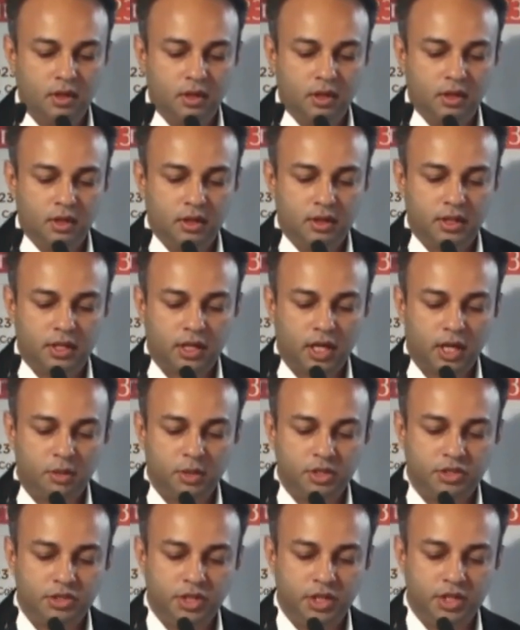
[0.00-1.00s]
the climate
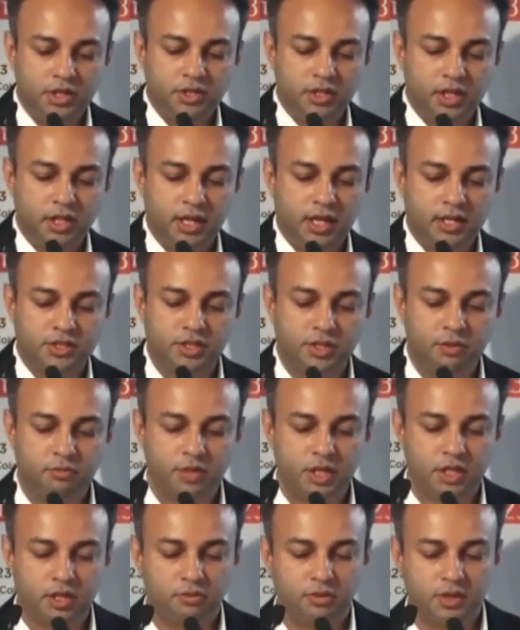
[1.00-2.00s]
change and extreme
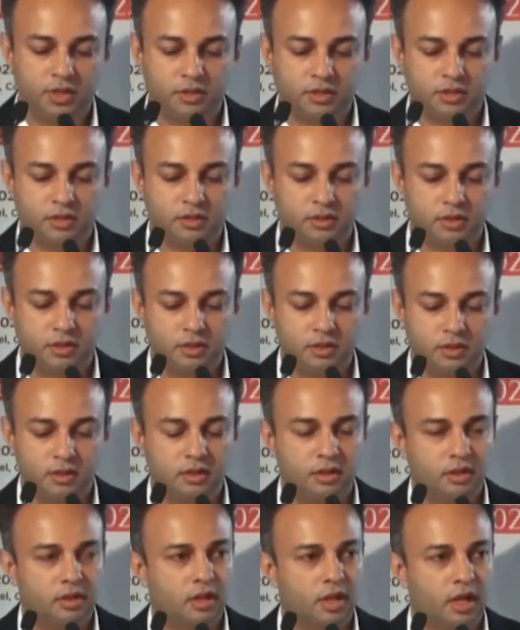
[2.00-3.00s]
weather events
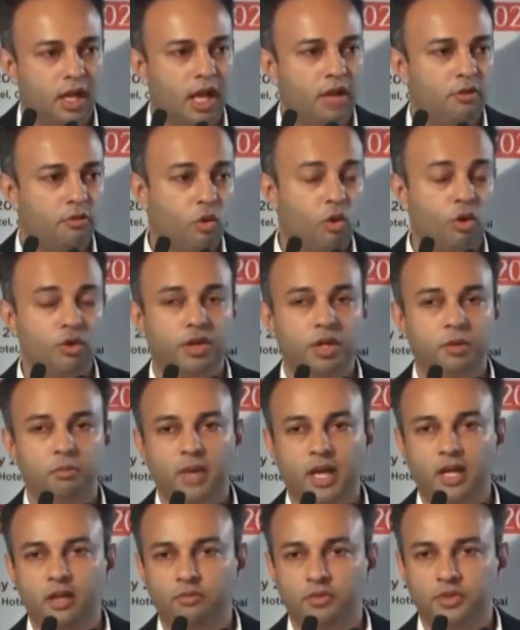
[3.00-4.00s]
have already
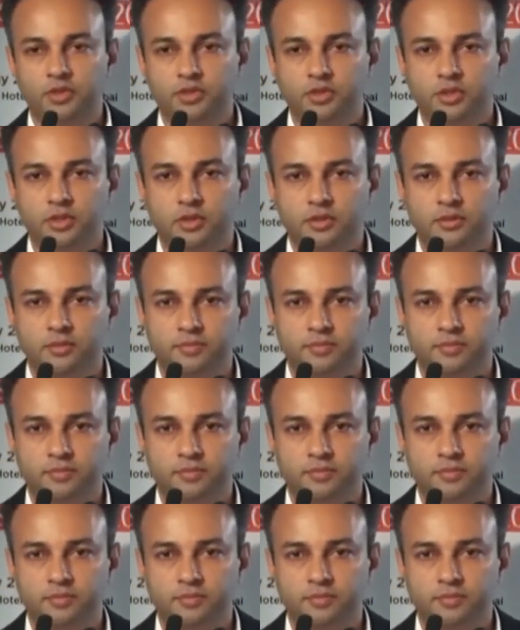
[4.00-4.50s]
manifested.